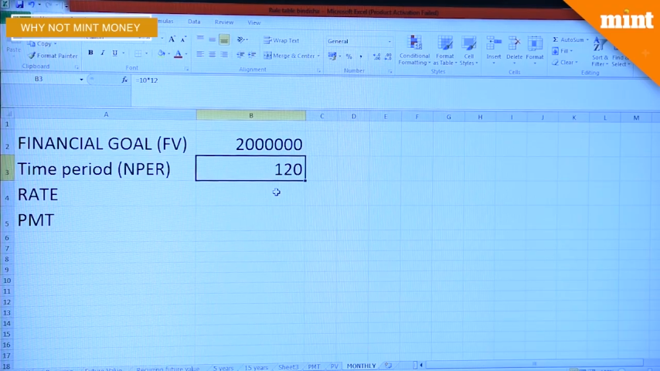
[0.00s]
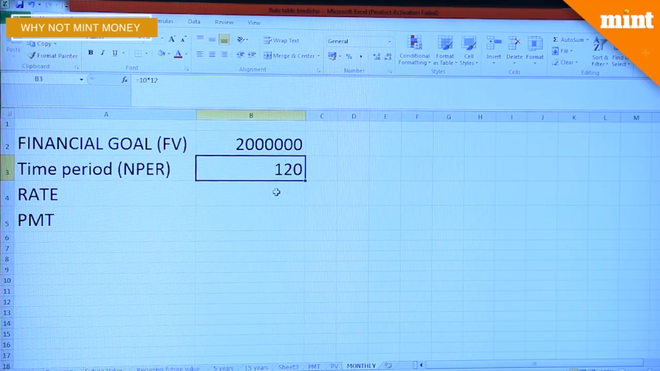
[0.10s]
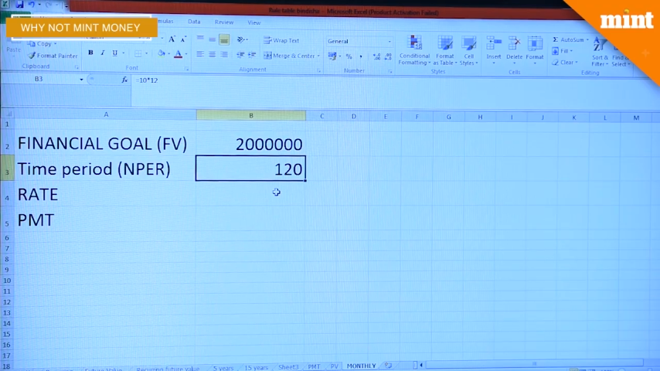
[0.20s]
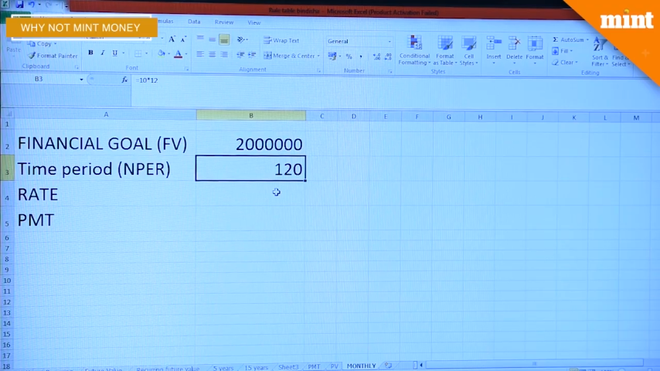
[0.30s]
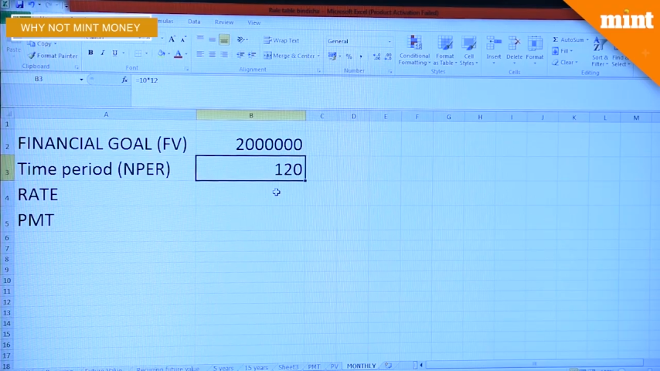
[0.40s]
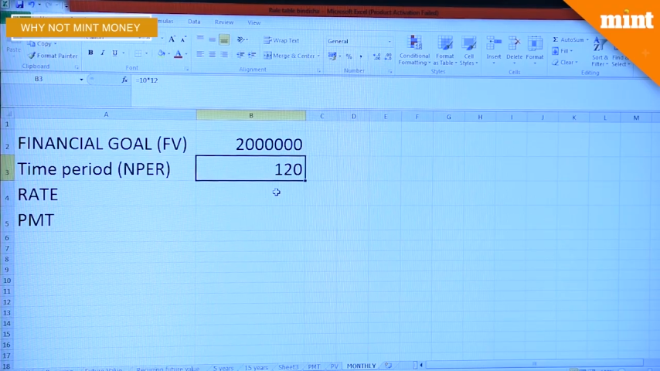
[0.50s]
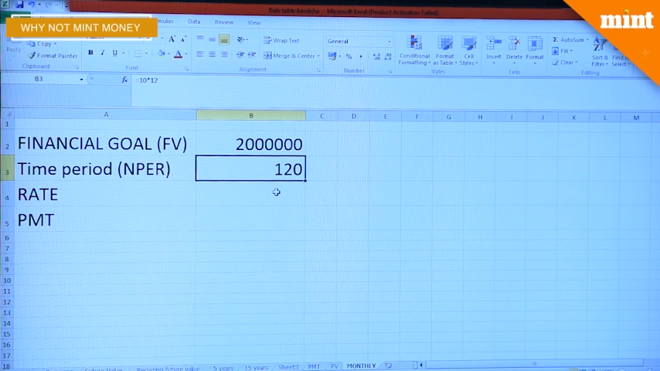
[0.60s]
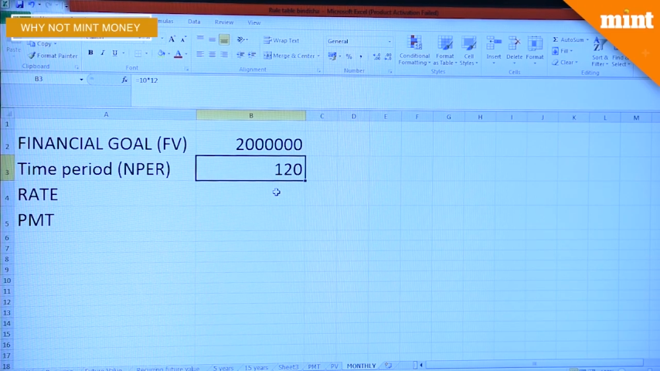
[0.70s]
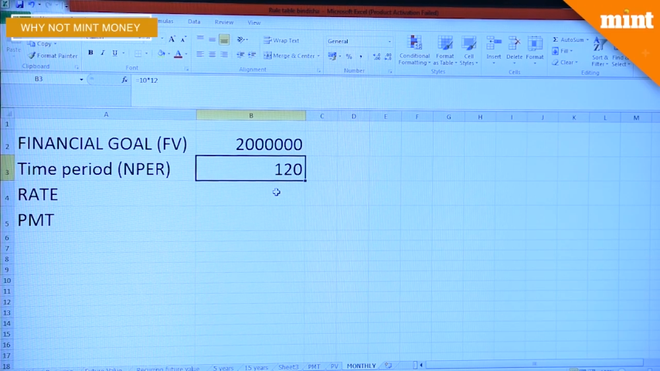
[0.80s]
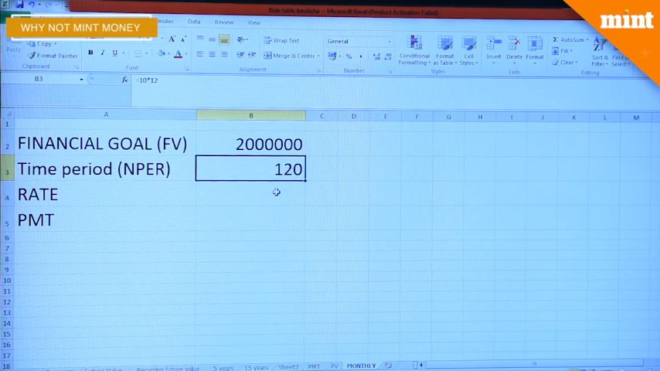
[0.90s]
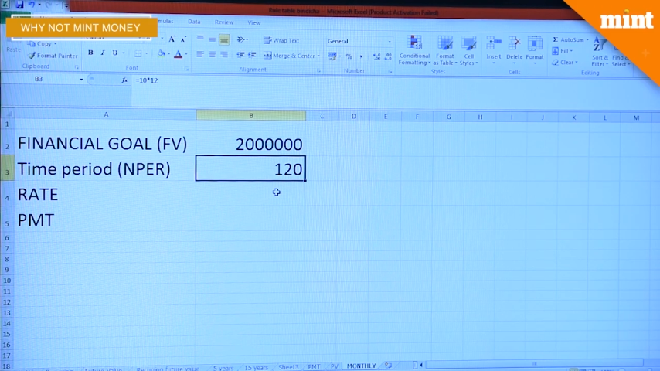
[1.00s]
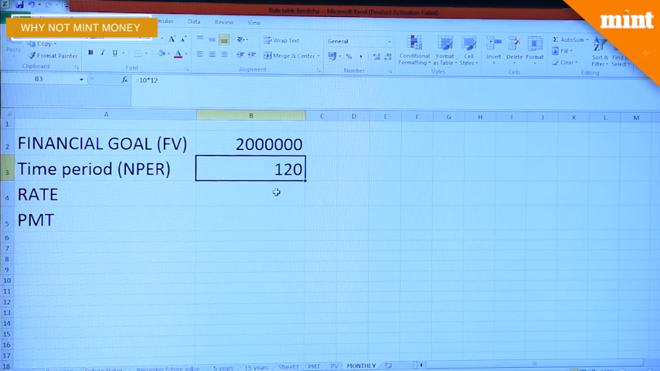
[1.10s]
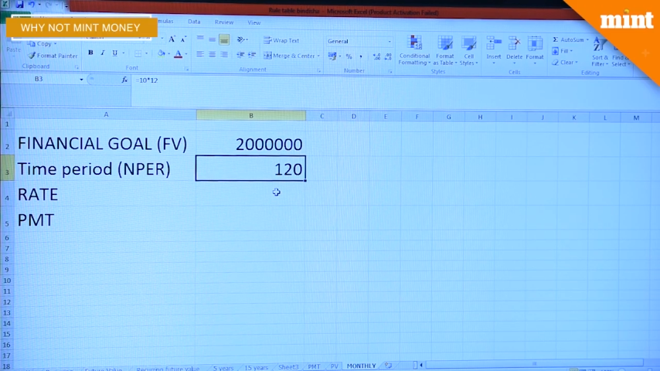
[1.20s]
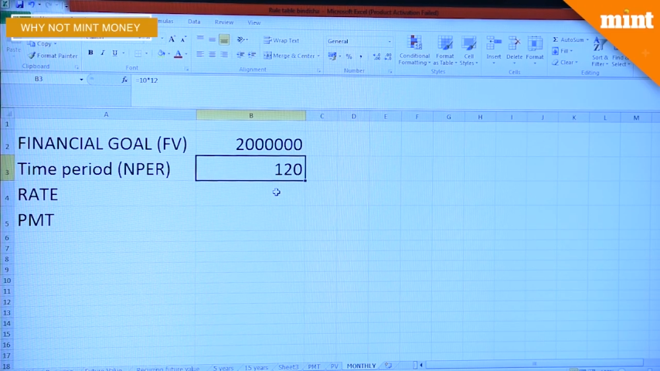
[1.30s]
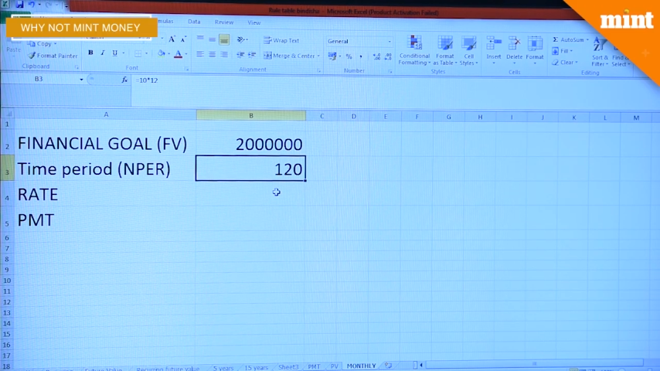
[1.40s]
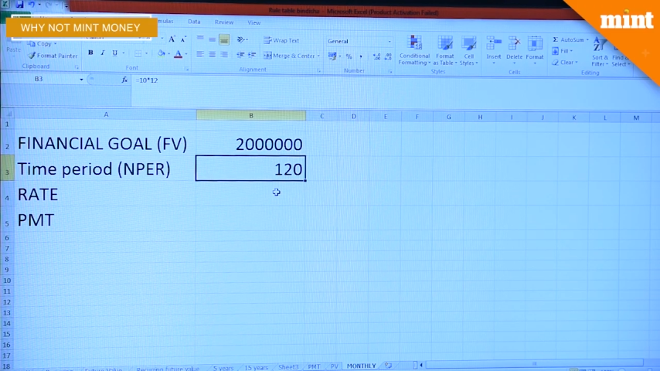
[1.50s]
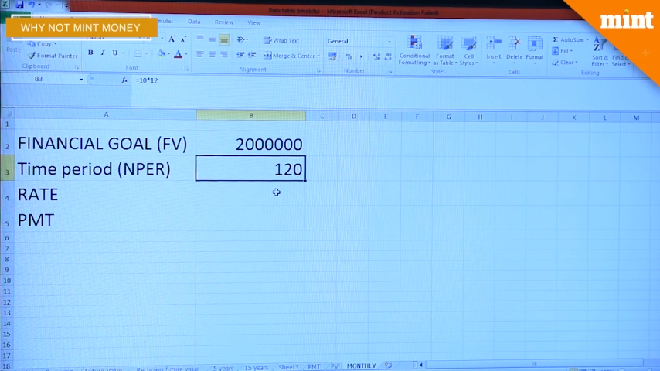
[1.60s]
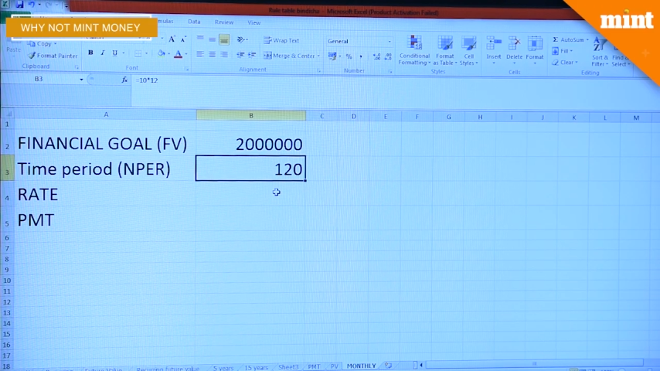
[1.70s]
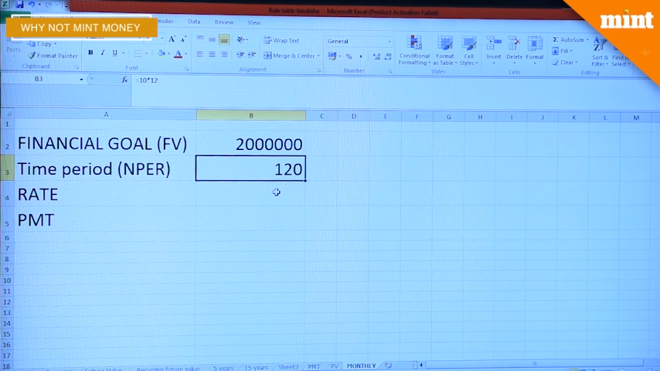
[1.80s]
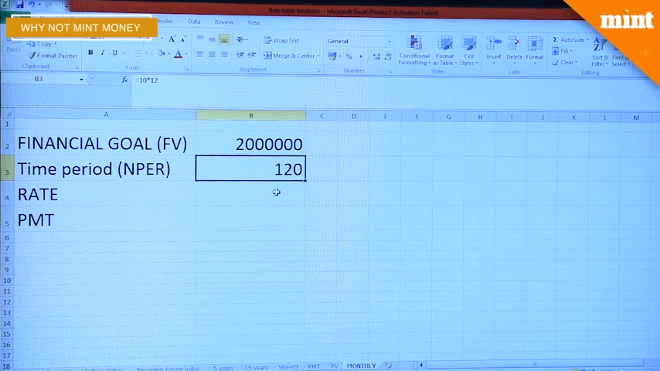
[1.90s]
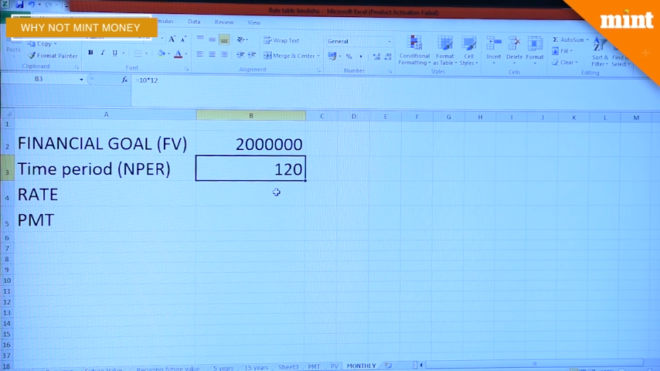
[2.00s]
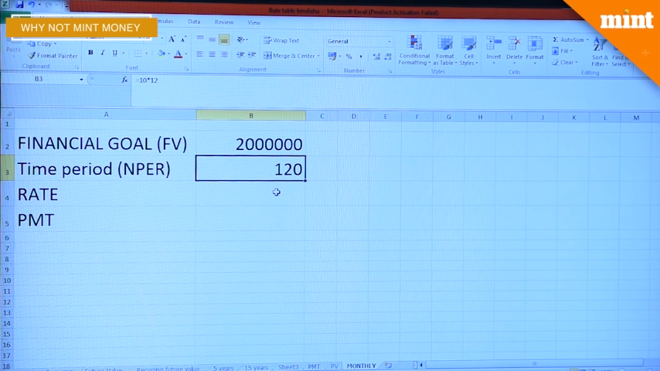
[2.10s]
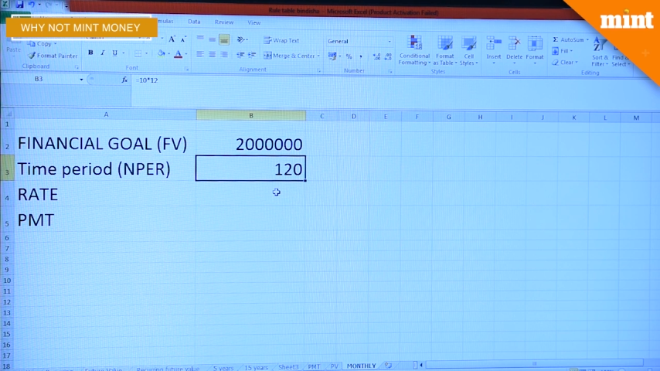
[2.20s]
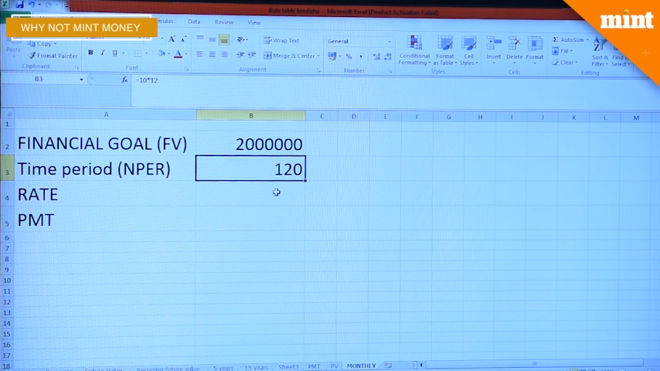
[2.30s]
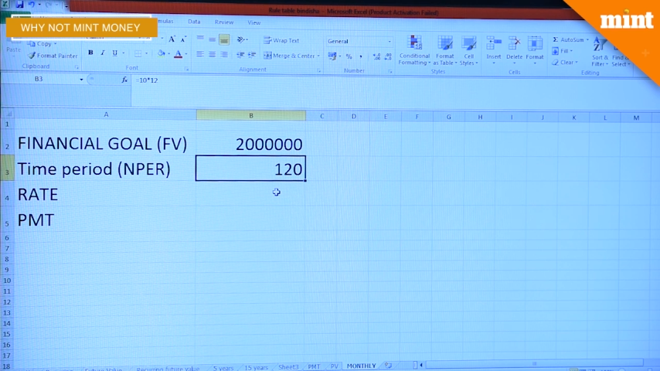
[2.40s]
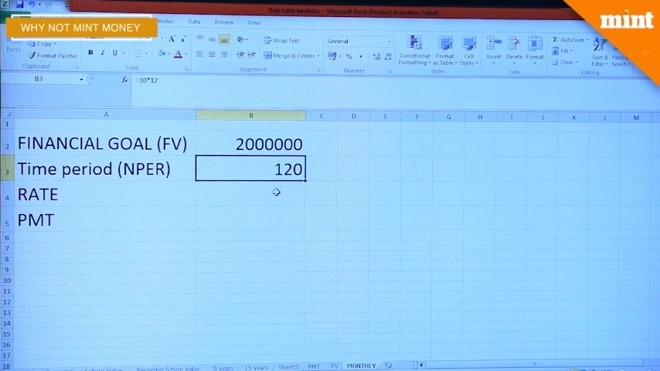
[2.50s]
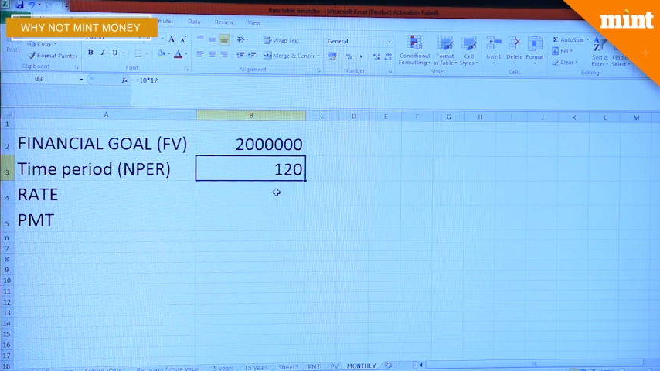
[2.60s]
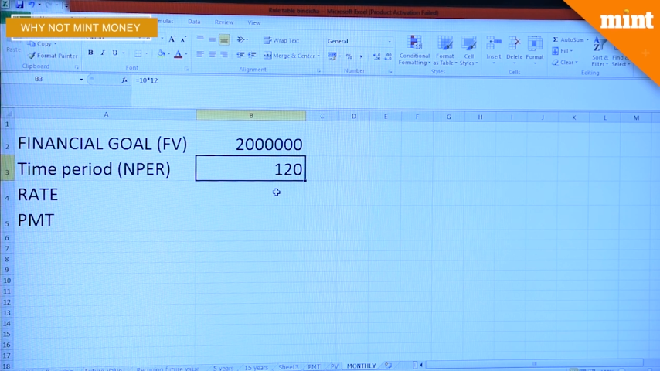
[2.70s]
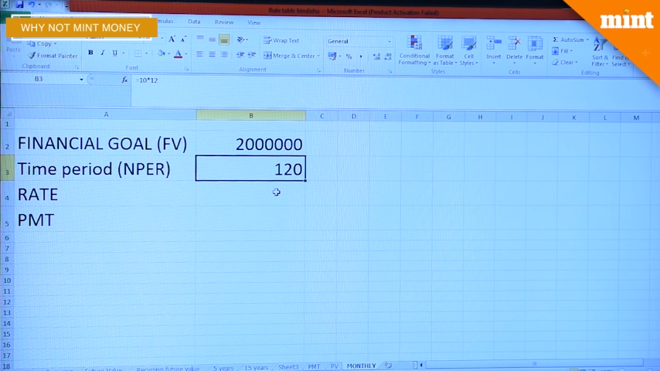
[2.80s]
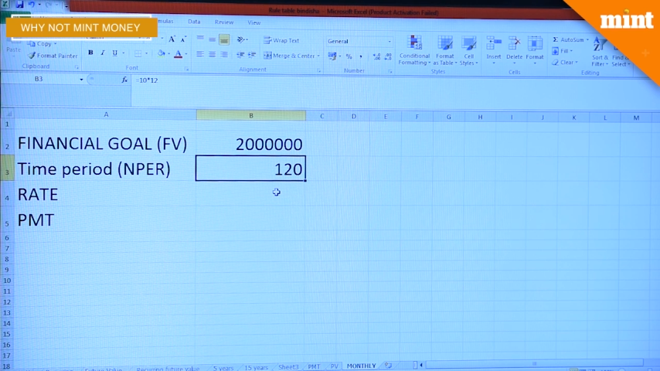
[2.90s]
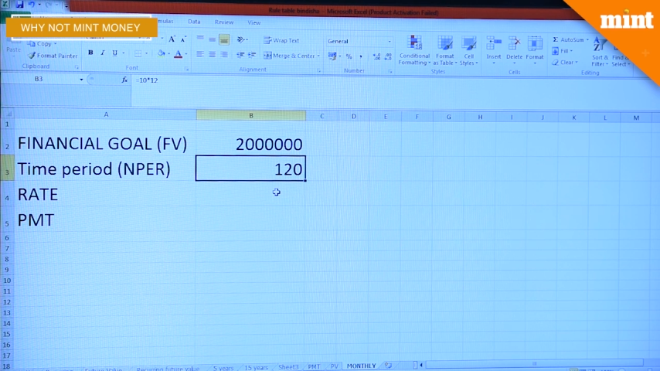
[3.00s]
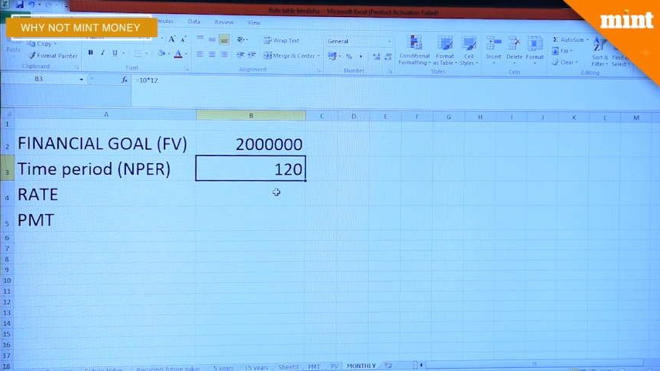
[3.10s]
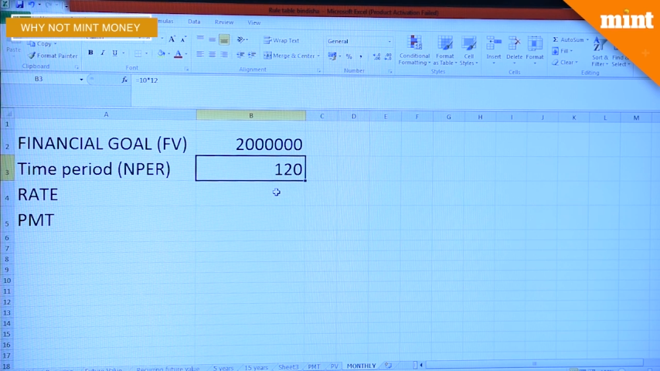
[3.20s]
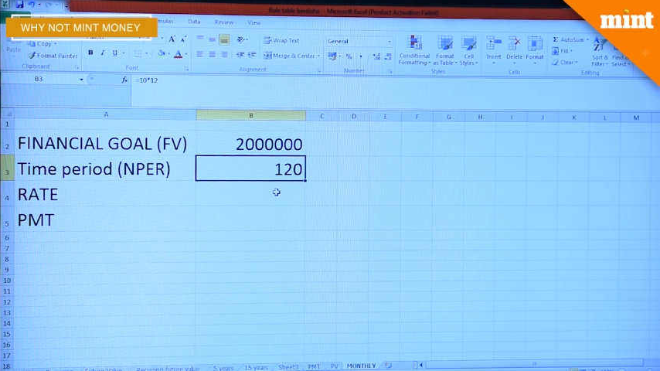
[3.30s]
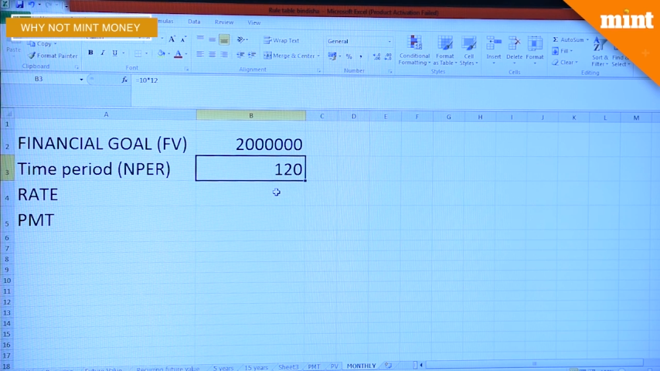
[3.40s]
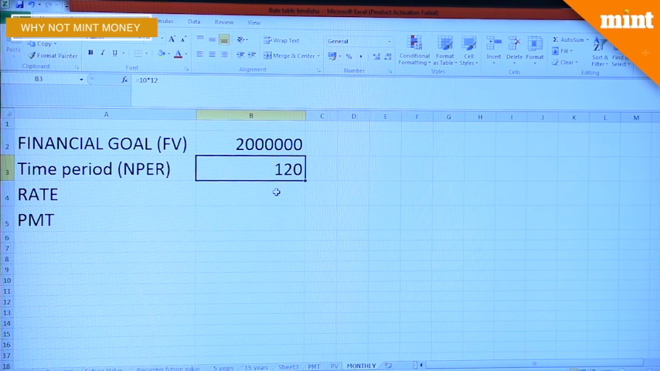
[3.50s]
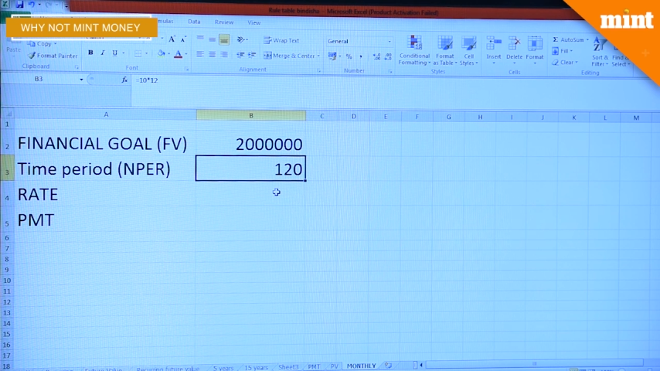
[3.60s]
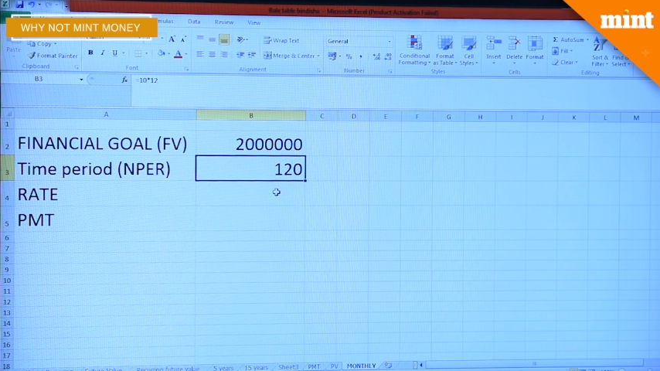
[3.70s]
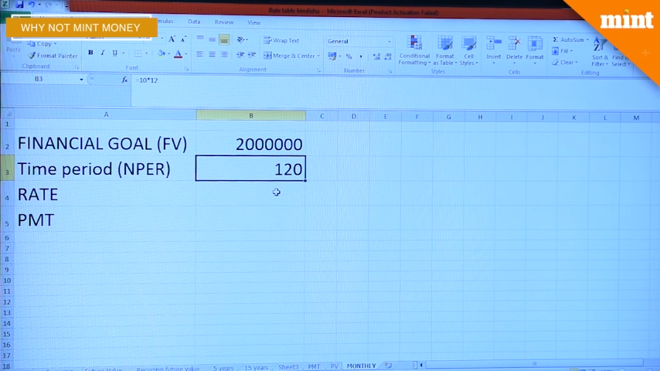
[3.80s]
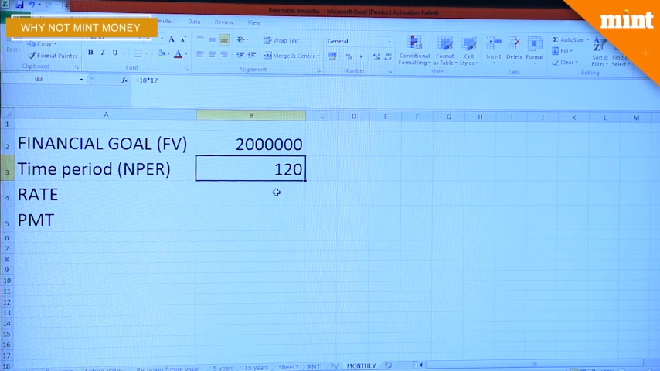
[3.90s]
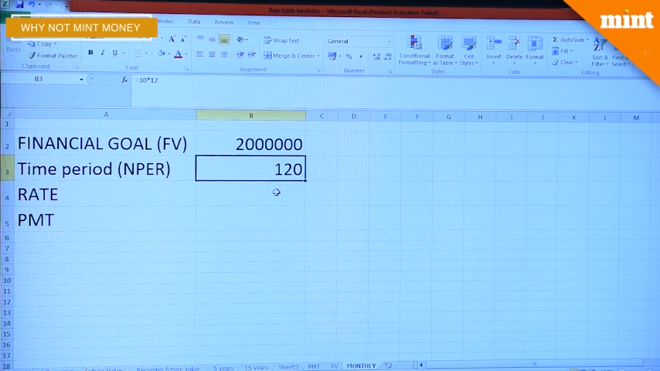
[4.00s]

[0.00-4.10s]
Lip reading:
[unreadable: no face in view]